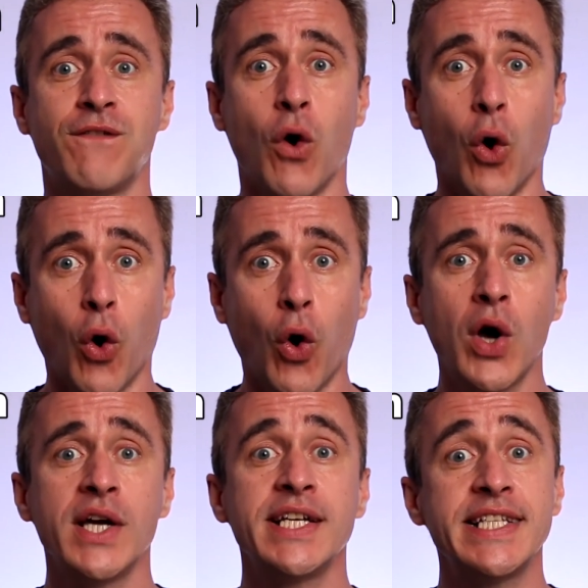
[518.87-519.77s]

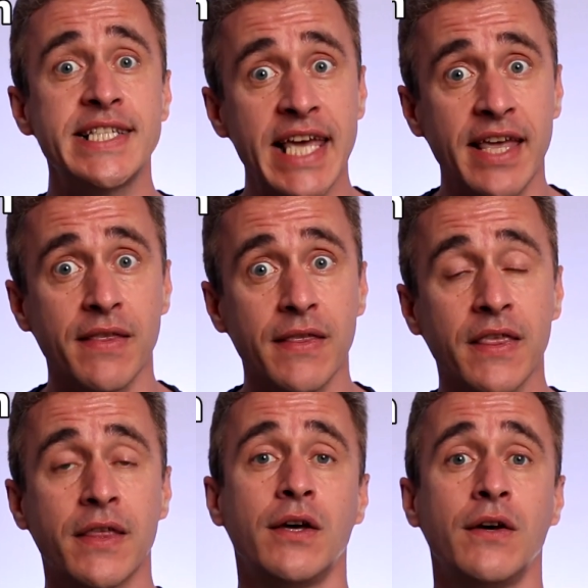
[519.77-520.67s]
14th,
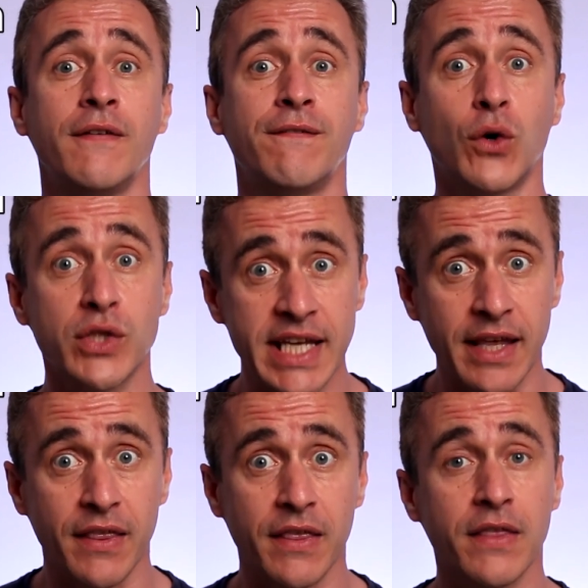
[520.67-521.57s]

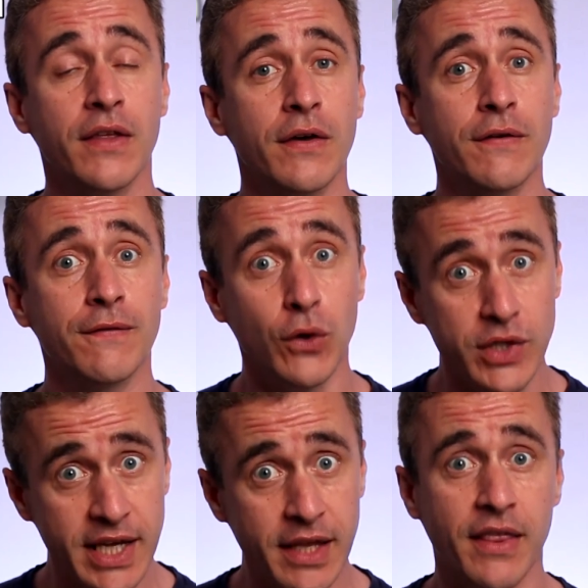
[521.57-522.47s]
14th,
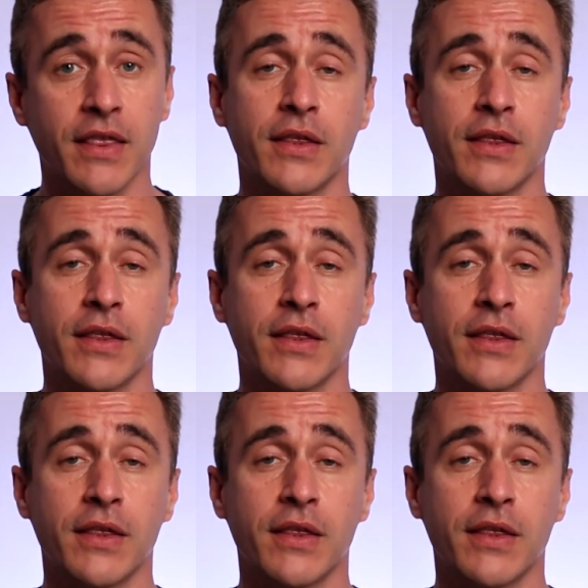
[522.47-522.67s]
14th.